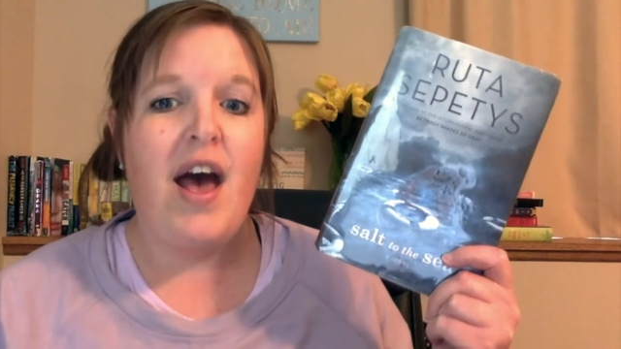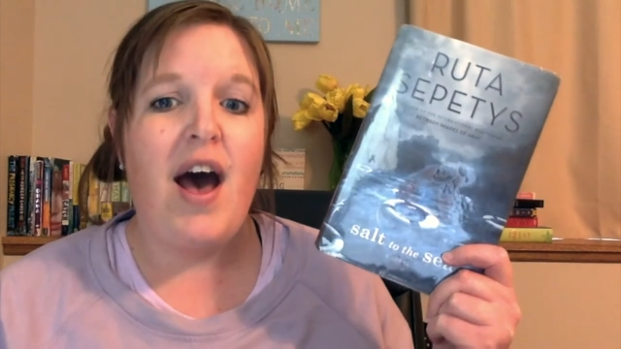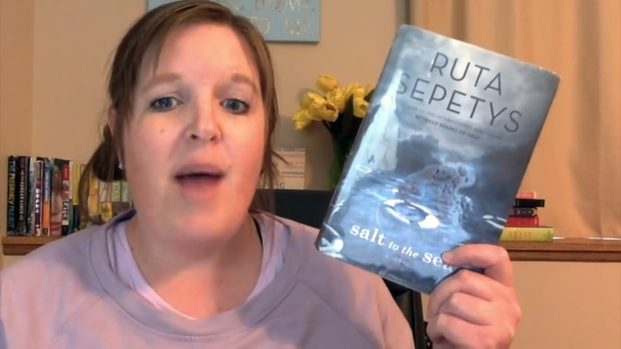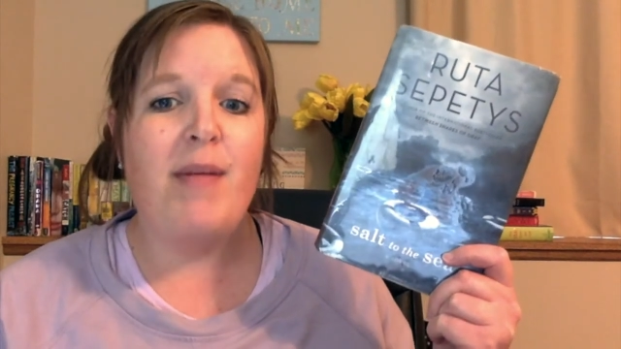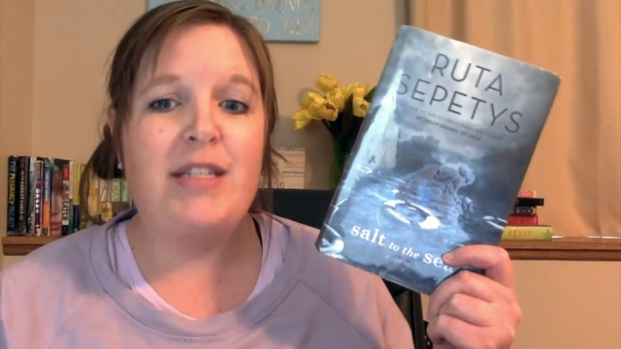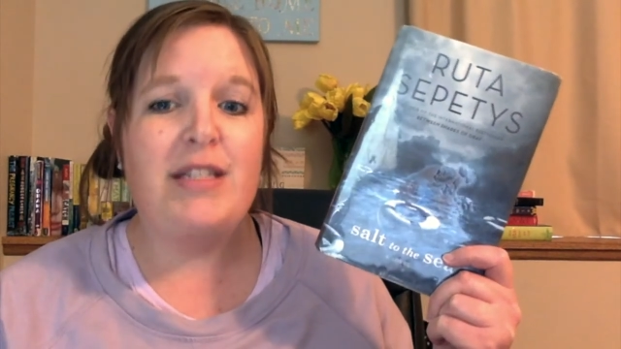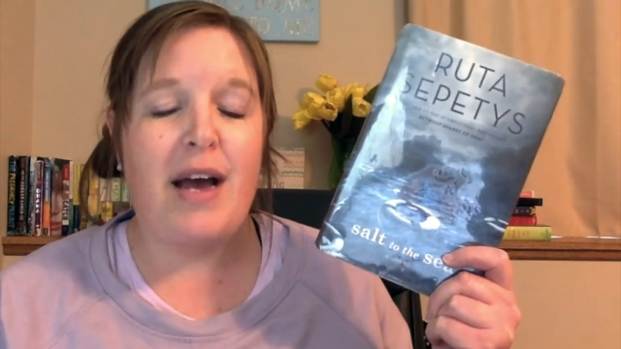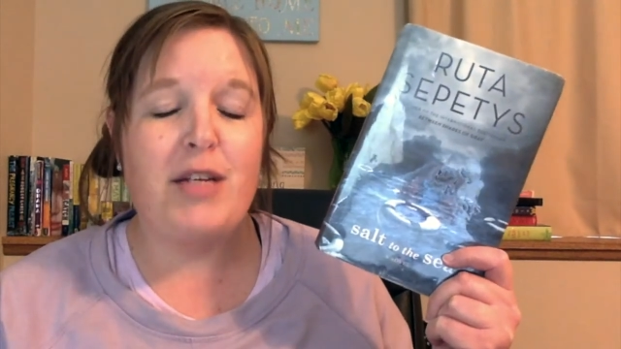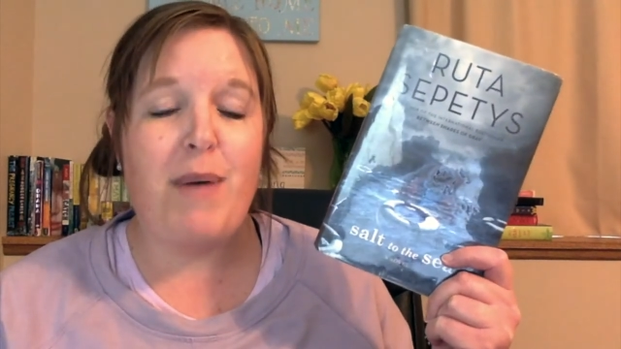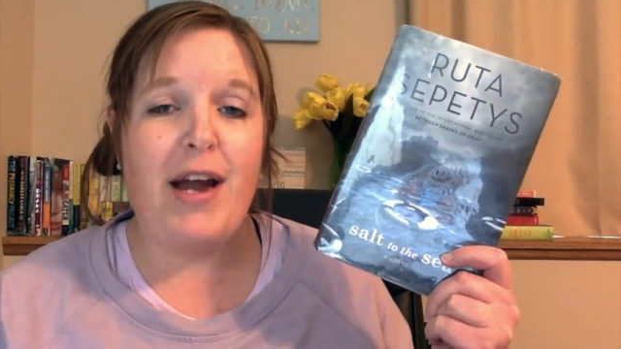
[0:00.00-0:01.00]
Um,
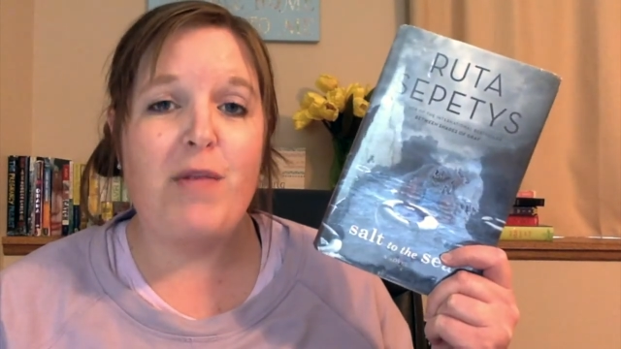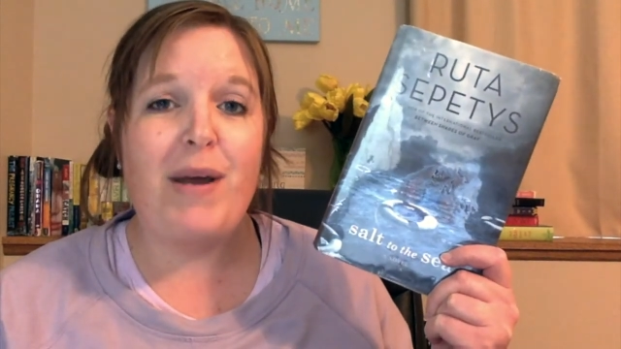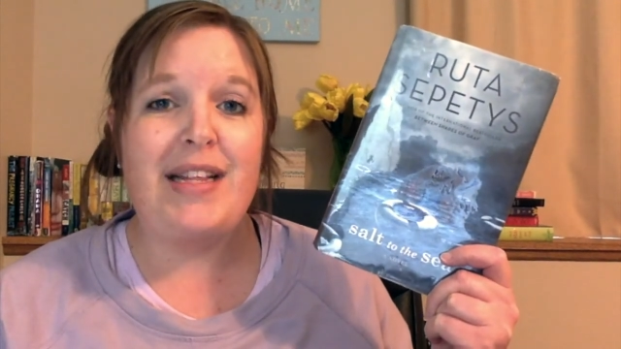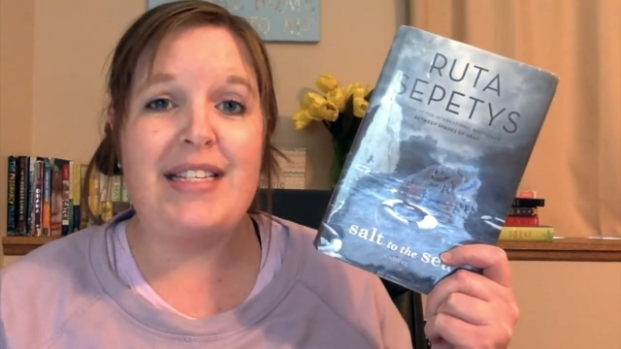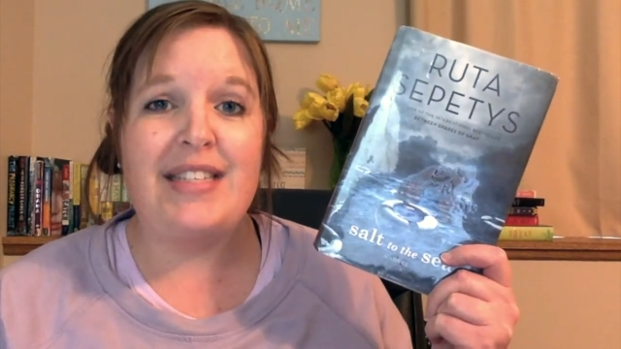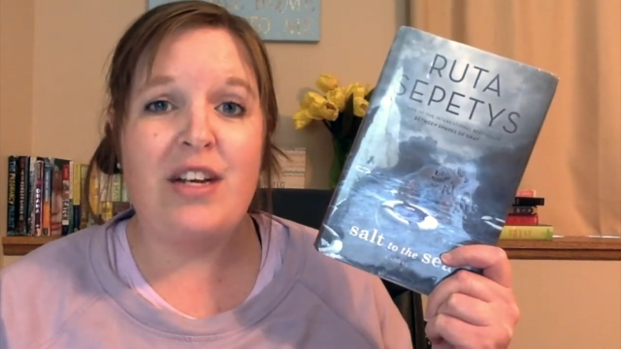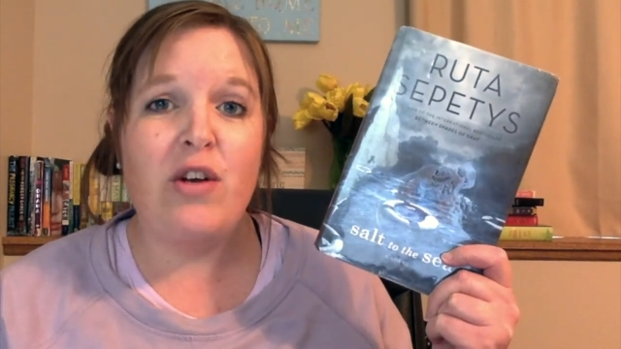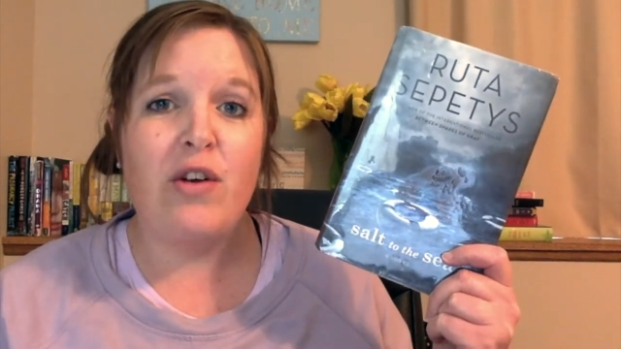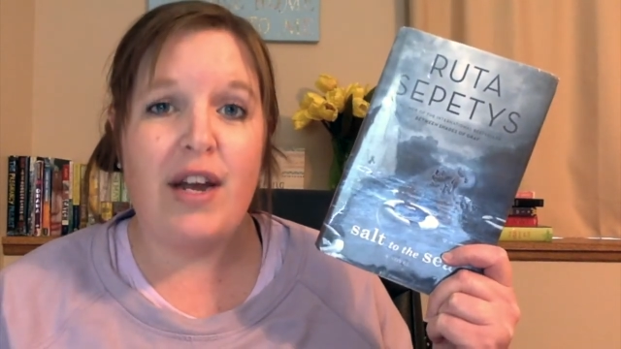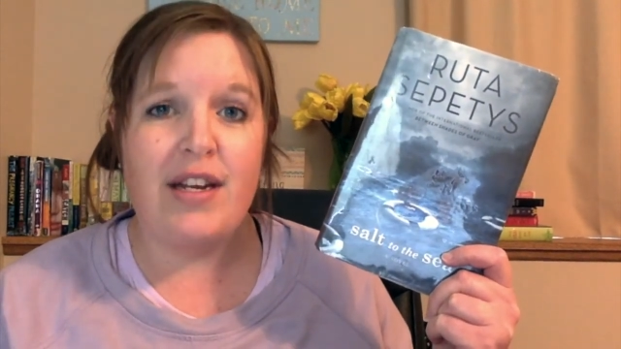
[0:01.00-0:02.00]
inspired by the
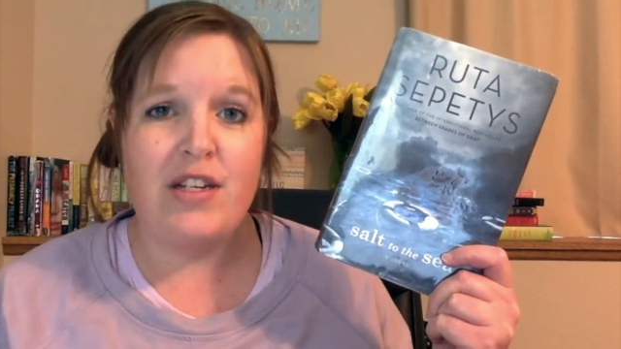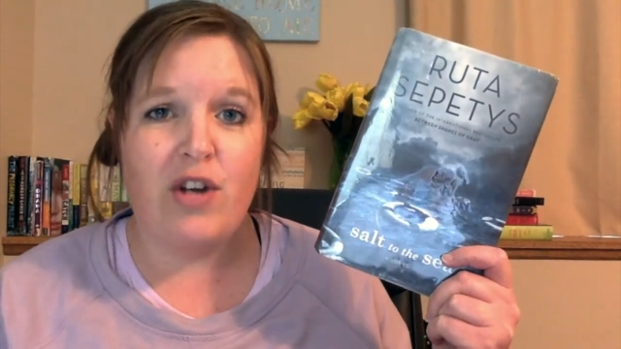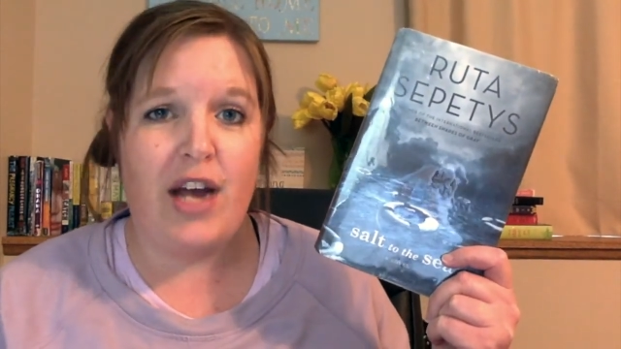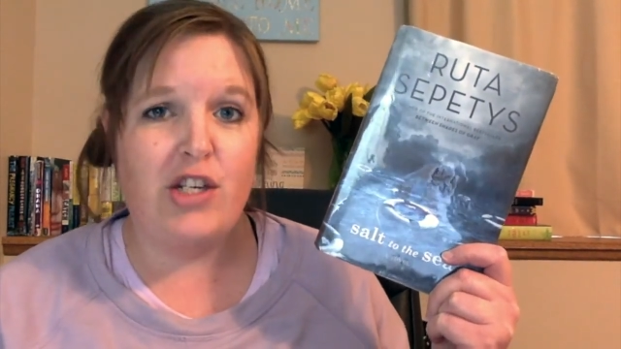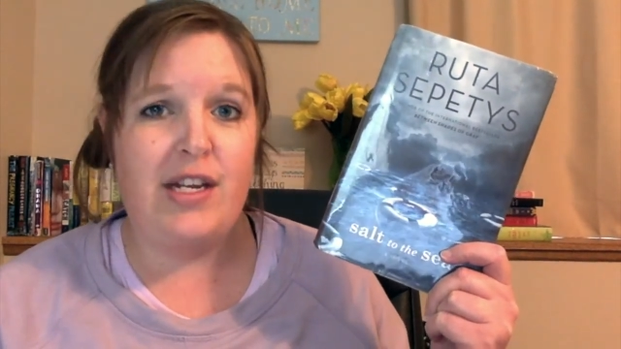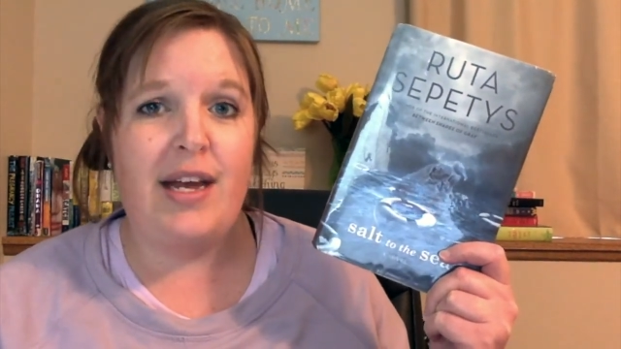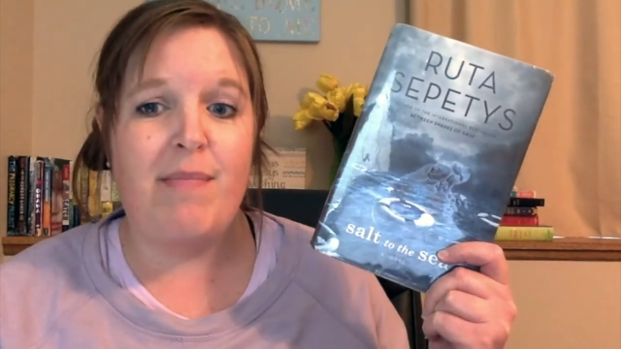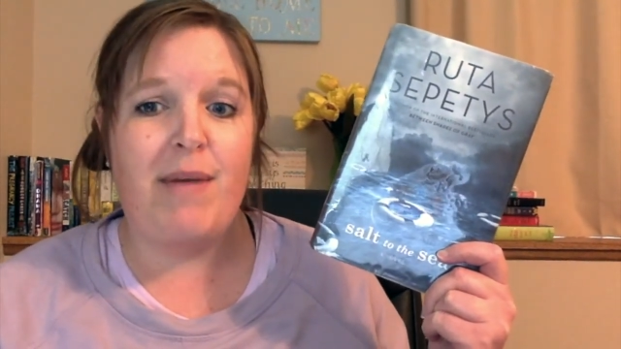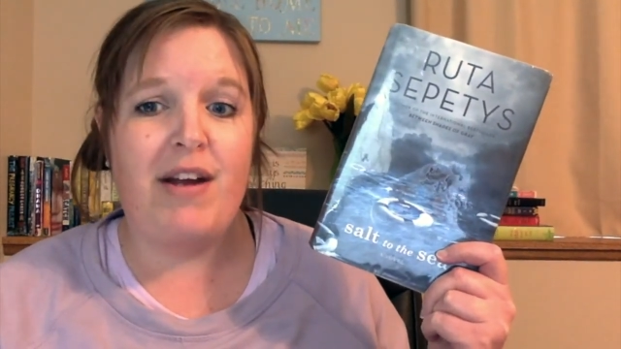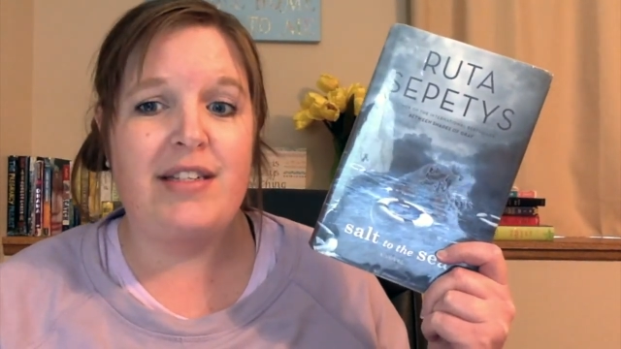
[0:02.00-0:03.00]
single greatest tragedy in
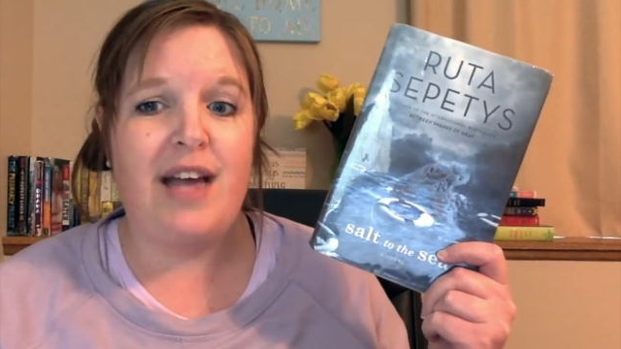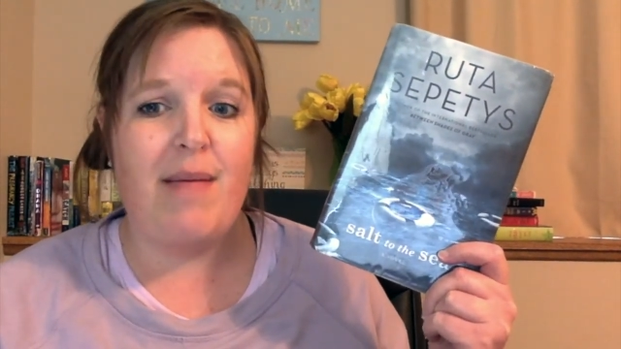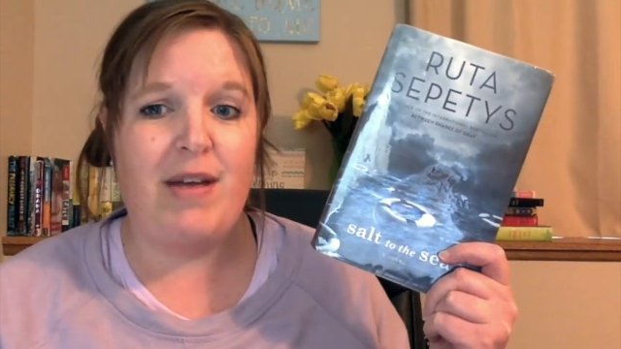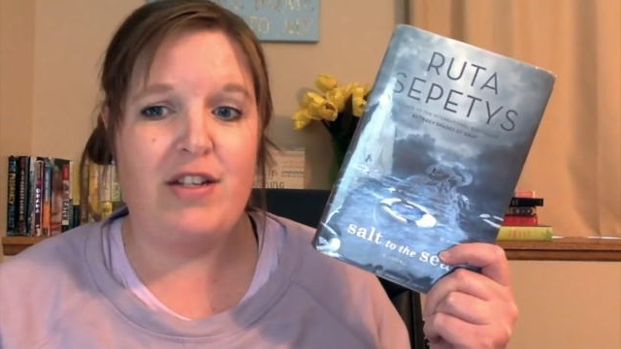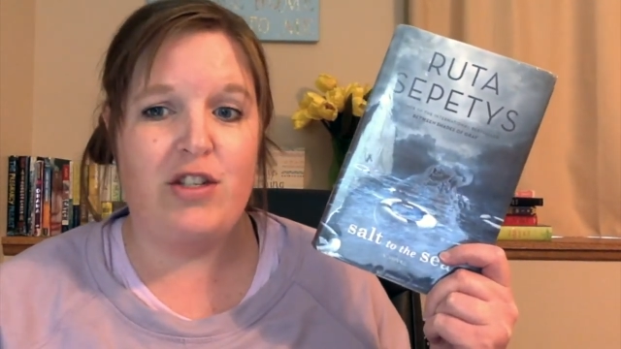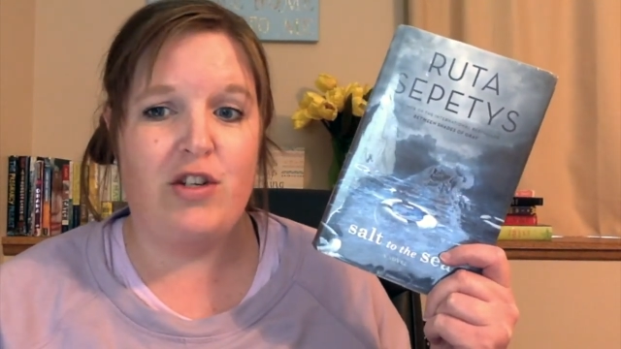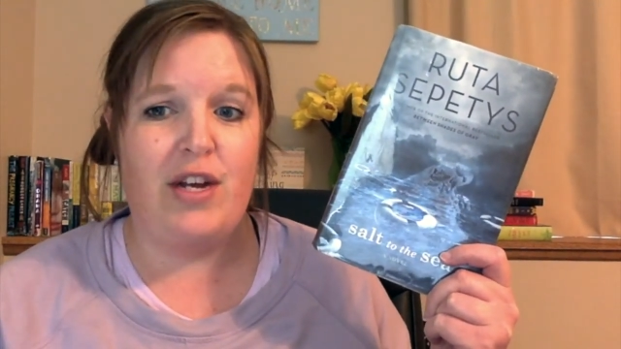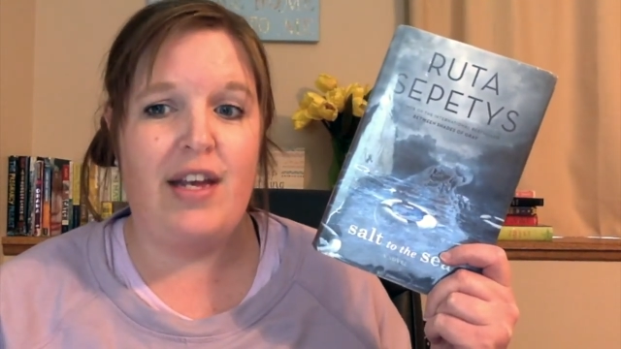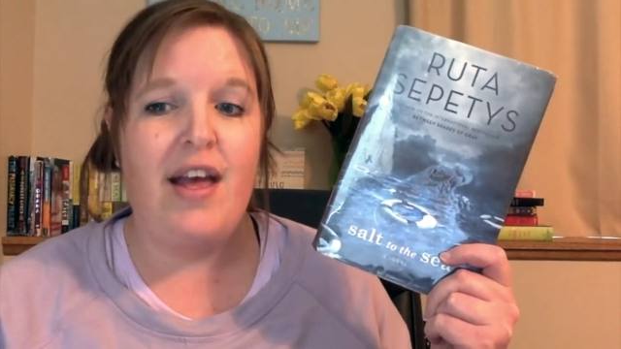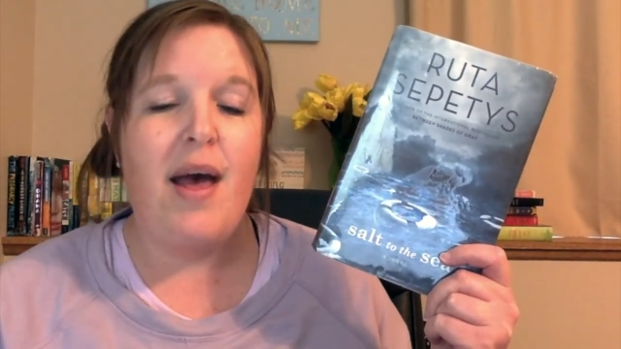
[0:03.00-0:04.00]
maritime history,